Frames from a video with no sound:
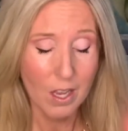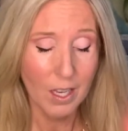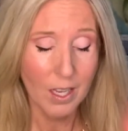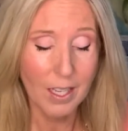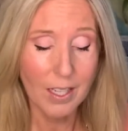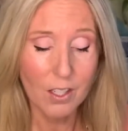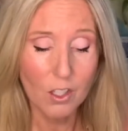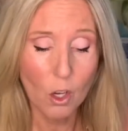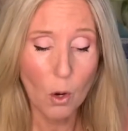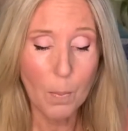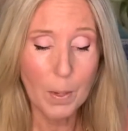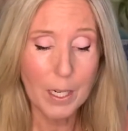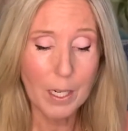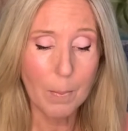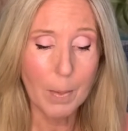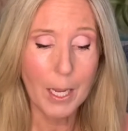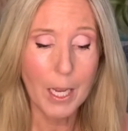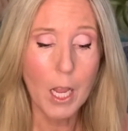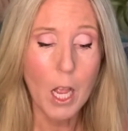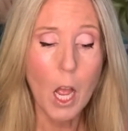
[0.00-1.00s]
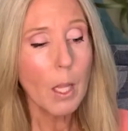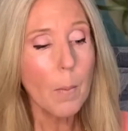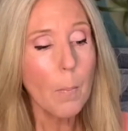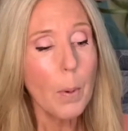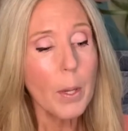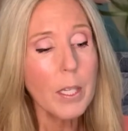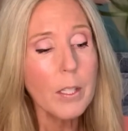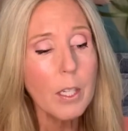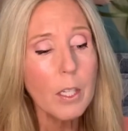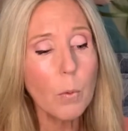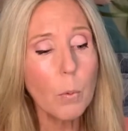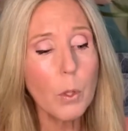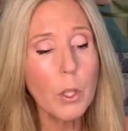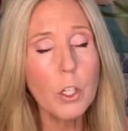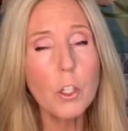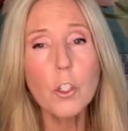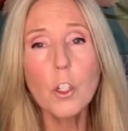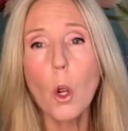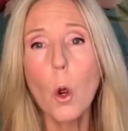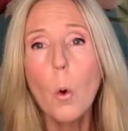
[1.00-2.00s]
He's so mean to me. But he's like, well
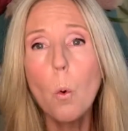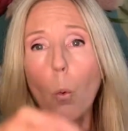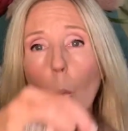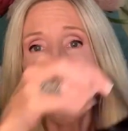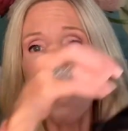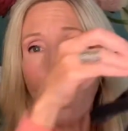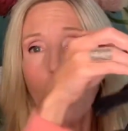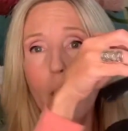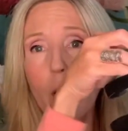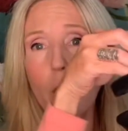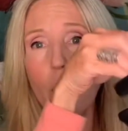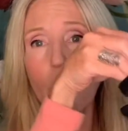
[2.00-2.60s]
then don't wear